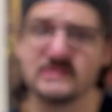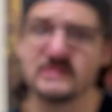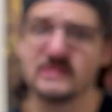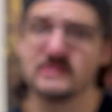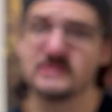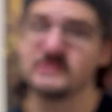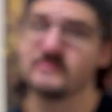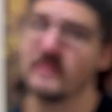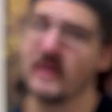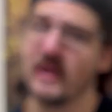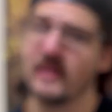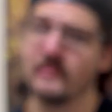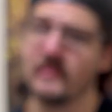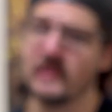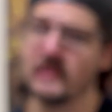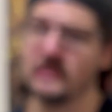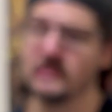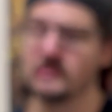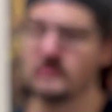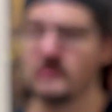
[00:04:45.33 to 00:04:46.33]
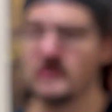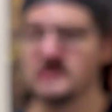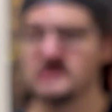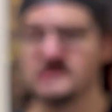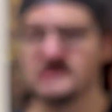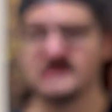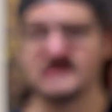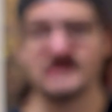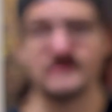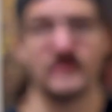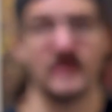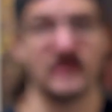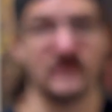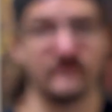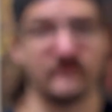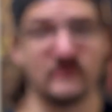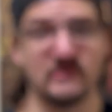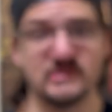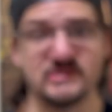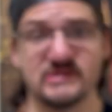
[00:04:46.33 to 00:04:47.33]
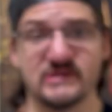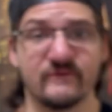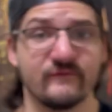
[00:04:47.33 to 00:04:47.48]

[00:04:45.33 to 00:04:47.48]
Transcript: Spider Man Across the Spider Verse.